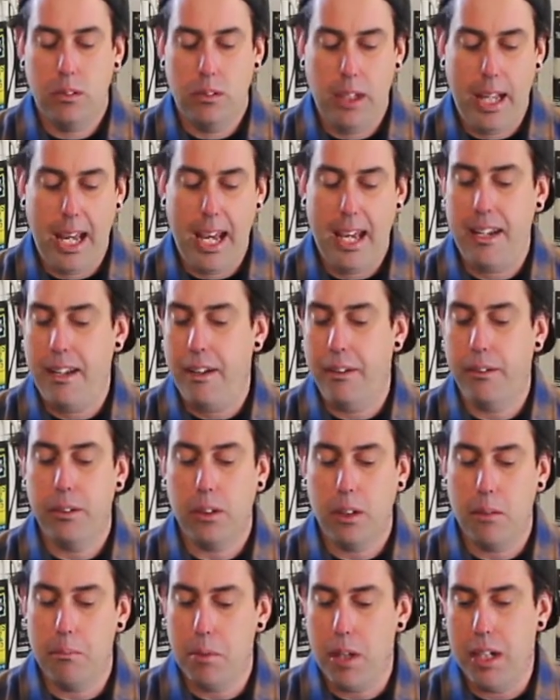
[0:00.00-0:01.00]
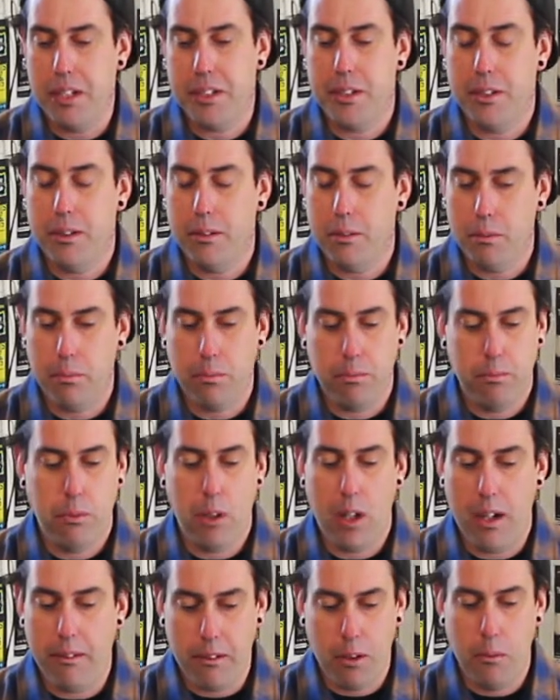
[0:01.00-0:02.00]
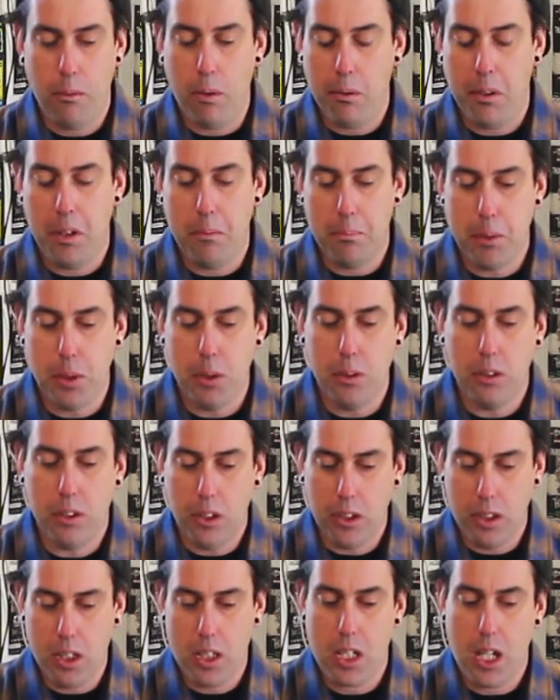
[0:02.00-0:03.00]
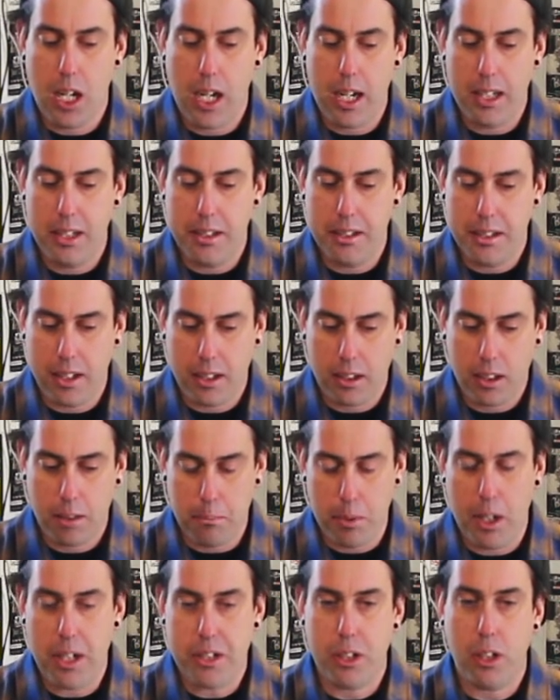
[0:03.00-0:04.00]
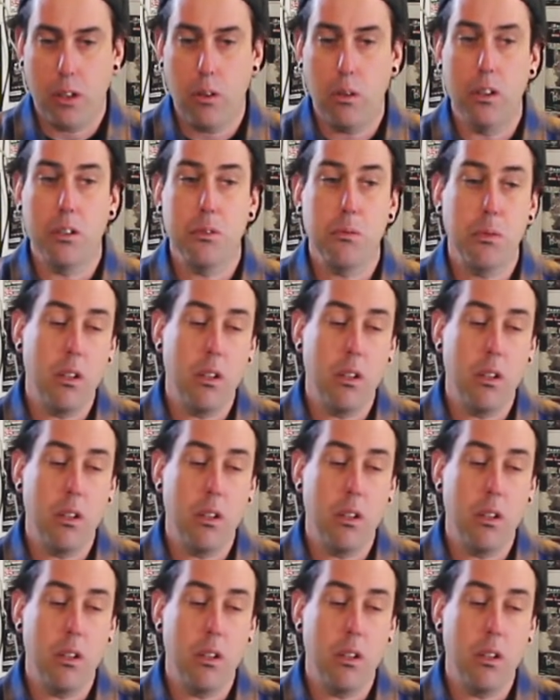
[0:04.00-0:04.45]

handheld compressor or whatever, the one with the bolt on the sides that compress your coils.